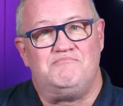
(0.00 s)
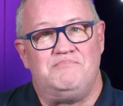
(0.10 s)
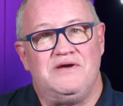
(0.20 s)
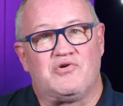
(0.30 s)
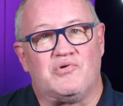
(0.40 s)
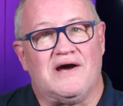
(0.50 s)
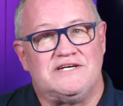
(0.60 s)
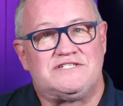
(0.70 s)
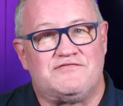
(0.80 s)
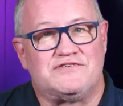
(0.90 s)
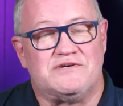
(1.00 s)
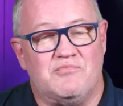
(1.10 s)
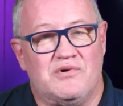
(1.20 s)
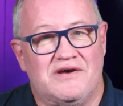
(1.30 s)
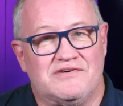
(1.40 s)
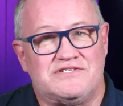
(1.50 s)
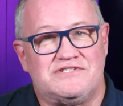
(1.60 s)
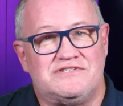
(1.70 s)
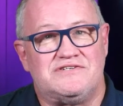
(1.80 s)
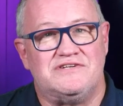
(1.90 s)
be Christ for someone
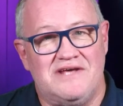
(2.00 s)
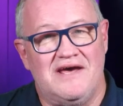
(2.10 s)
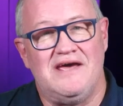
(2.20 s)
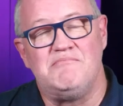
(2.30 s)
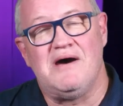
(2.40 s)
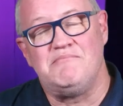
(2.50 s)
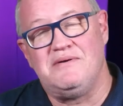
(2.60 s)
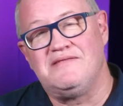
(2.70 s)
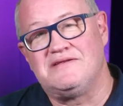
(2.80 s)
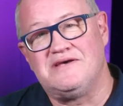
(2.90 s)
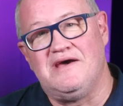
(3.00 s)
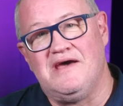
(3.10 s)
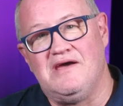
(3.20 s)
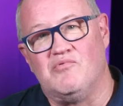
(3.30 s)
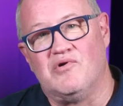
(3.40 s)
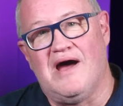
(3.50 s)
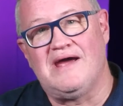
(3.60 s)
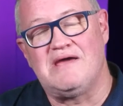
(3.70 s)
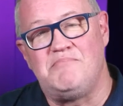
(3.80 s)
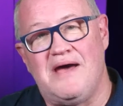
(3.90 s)
else. Today might be the day where I
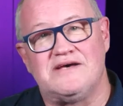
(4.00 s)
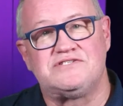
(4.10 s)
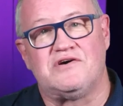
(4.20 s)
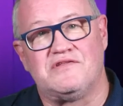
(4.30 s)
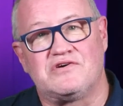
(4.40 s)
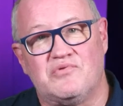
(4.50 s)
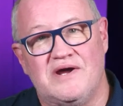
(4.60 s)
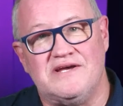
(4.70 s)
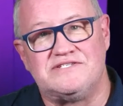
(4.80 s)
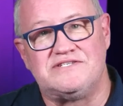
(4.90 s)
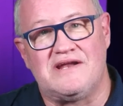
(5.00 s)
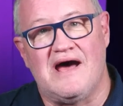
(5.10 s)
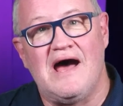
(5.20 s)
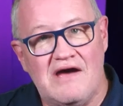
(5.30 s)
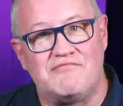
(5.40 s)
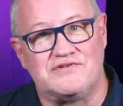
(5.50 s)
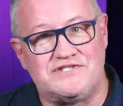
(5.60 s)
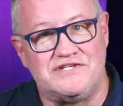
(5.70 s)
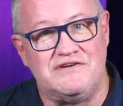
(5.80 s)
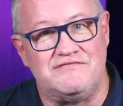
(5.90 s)
can pass on the grace that I have
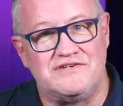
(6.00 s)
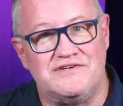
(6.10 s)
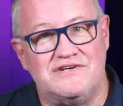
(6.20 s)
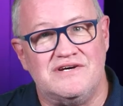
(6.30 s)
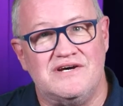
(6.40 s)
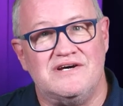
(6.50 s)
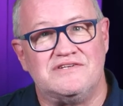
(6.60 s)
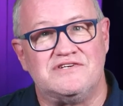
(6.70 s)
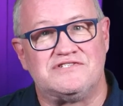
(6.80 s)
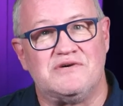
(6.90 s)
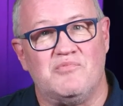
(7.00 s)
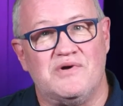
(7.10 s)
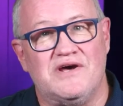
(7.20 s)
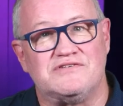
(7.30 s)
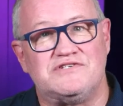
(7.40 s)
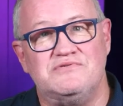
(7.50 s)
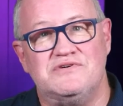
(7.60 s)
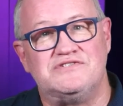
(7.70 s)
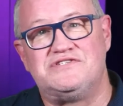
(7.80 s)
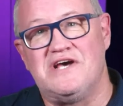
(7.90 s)
received to someone else who
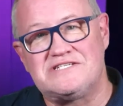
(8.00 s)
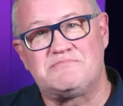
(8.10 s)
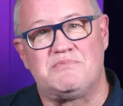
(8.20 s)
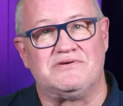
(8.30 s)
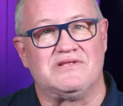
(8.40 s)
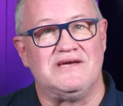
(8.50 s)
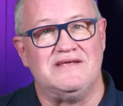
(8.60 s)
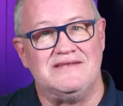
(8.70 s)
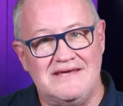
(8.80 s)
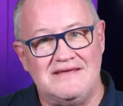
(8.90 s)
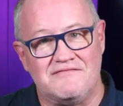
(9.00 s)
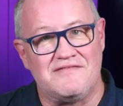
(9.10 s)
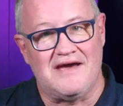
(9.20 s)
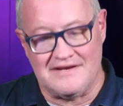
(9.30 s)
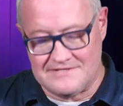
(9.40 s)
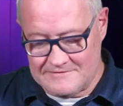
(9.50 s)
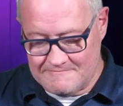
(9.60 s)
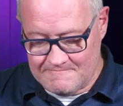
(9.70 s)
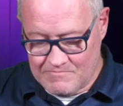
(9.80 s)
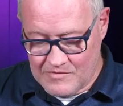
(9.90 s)
is desperately in need of that.
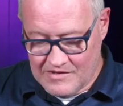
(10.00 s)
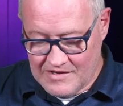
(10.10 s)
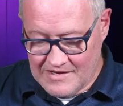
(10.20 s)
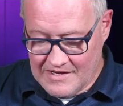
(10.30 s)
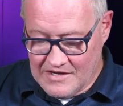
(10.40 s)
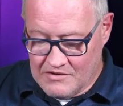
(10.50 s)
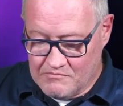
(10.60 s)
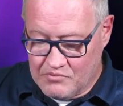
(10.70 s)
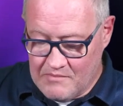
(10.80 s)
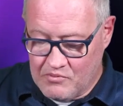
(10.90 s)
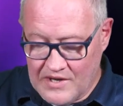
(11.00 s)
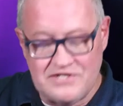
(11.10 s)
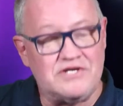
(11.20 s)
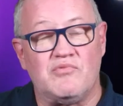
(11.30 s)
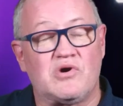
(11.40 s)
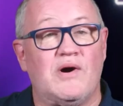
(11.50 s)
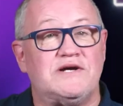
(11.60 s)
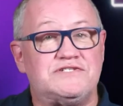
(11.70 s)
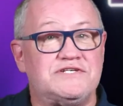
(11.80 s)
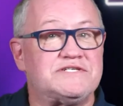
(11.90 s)
Preparation
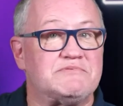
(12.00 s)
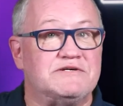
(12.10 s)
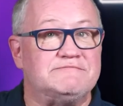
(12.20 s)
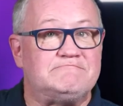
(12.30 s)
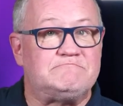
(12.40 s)
requires discipline.